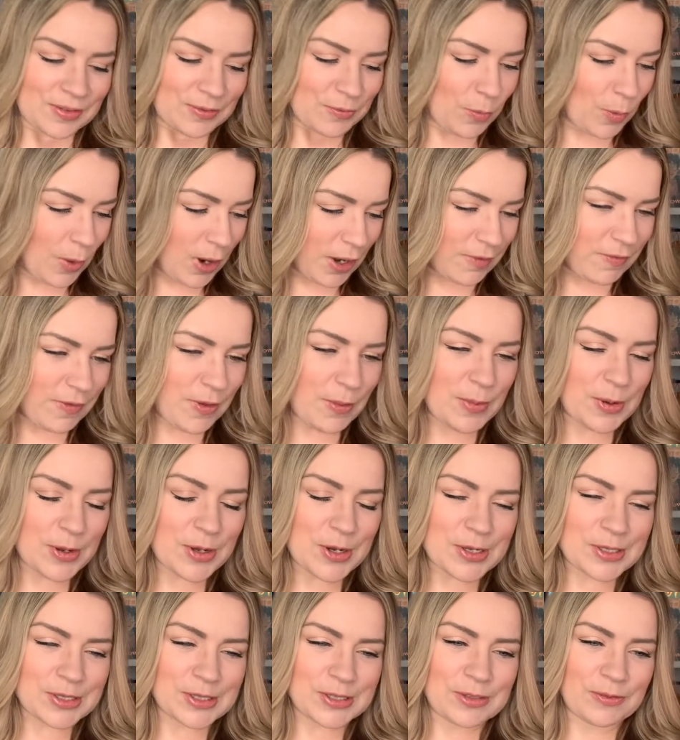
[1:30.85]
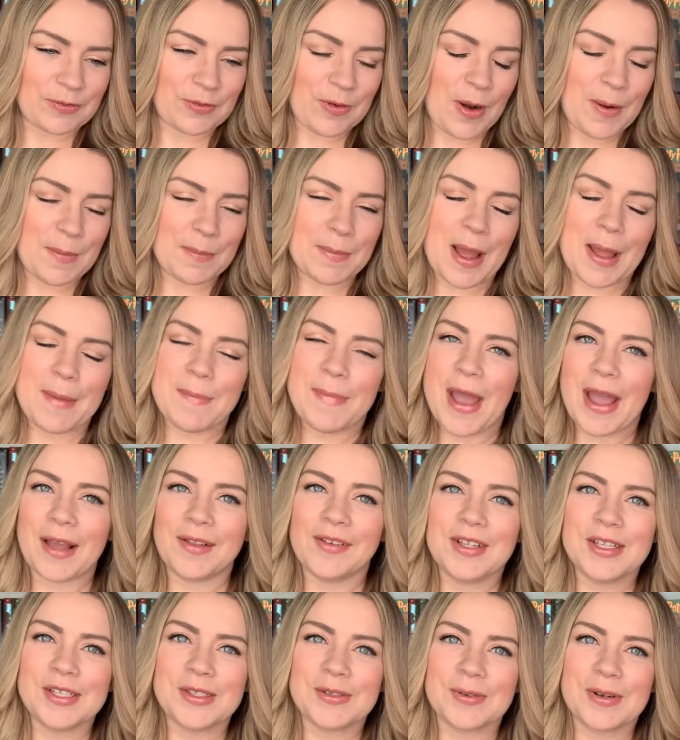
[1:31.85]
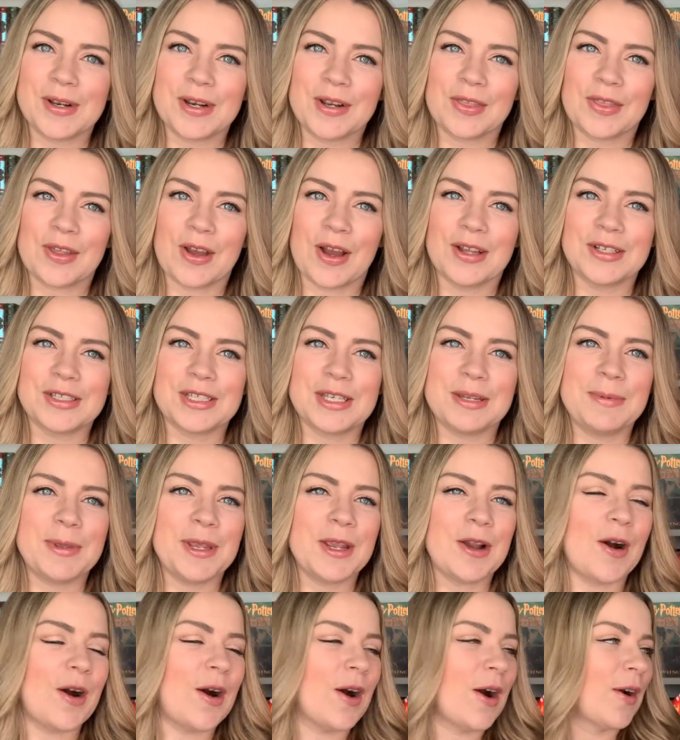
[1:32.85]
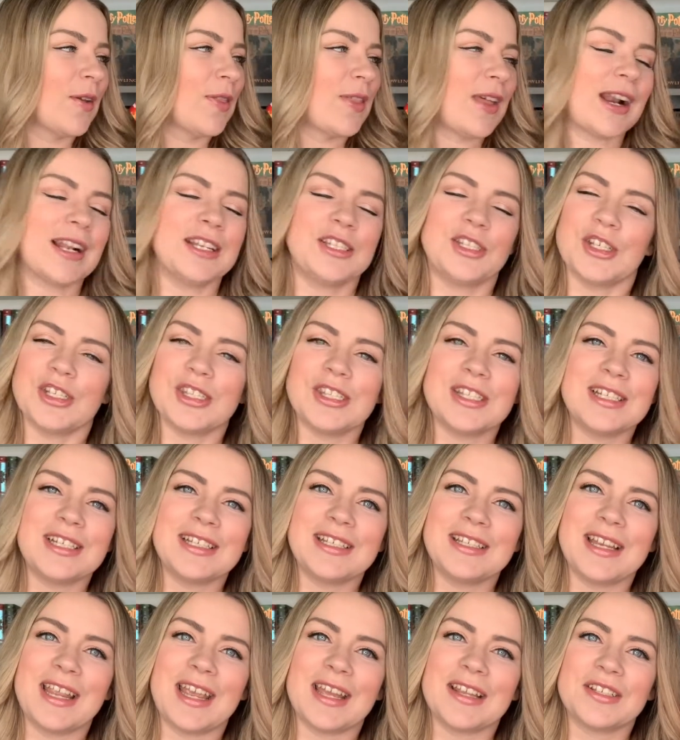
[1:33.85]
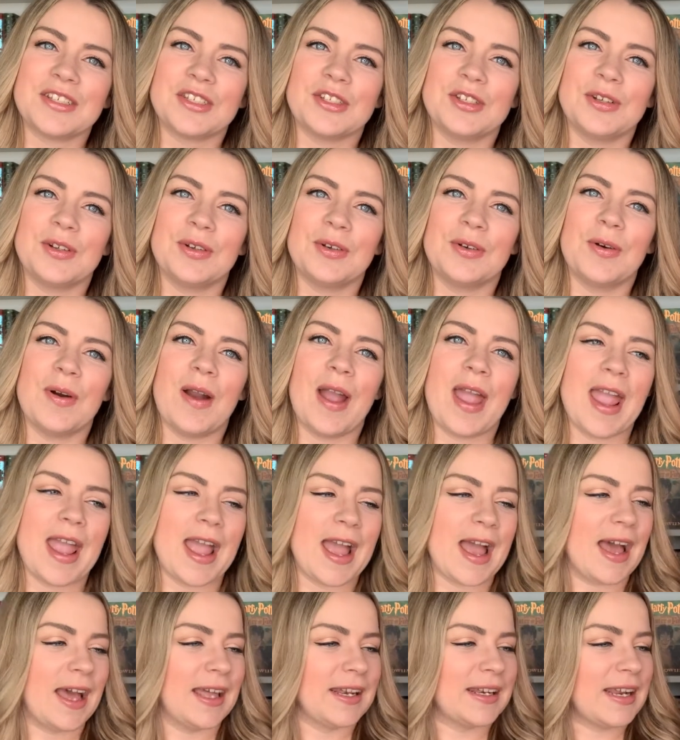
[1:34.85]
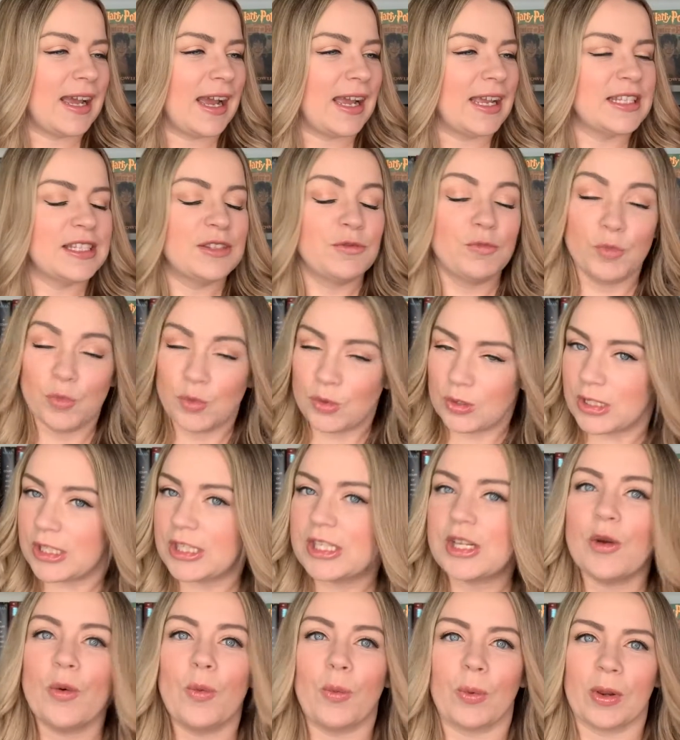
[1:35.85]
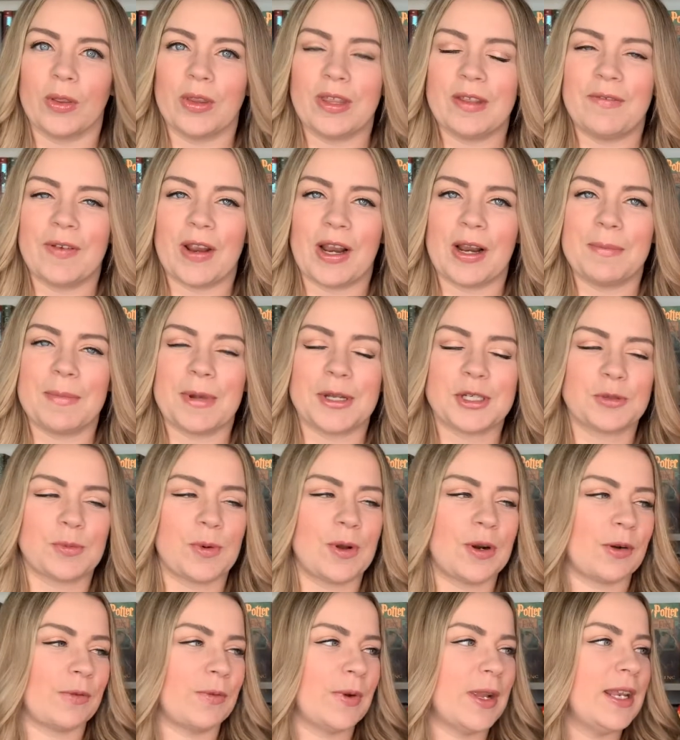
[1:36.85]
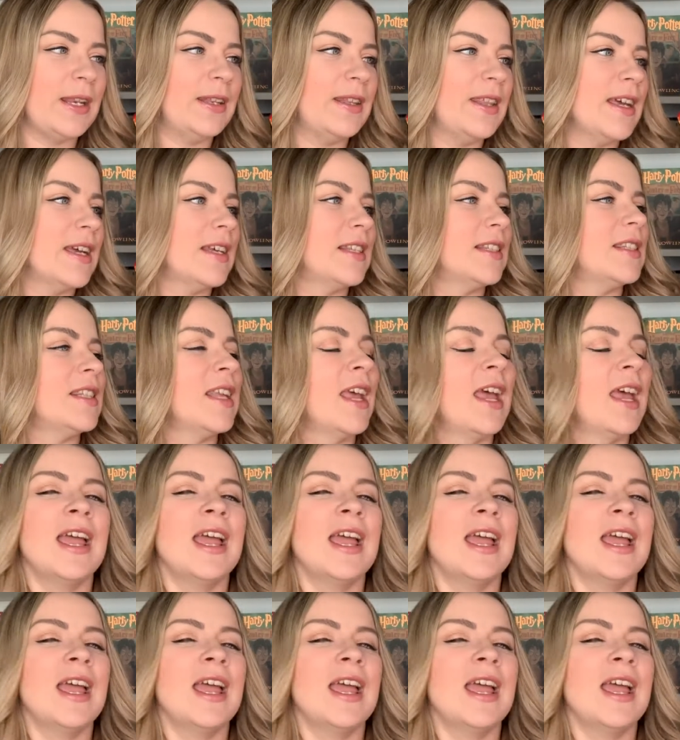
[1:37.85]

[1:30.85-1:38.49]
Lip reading: one of the books from my backlist read-a-thon TBR that I just didn't get to, and I still really very much want to read this.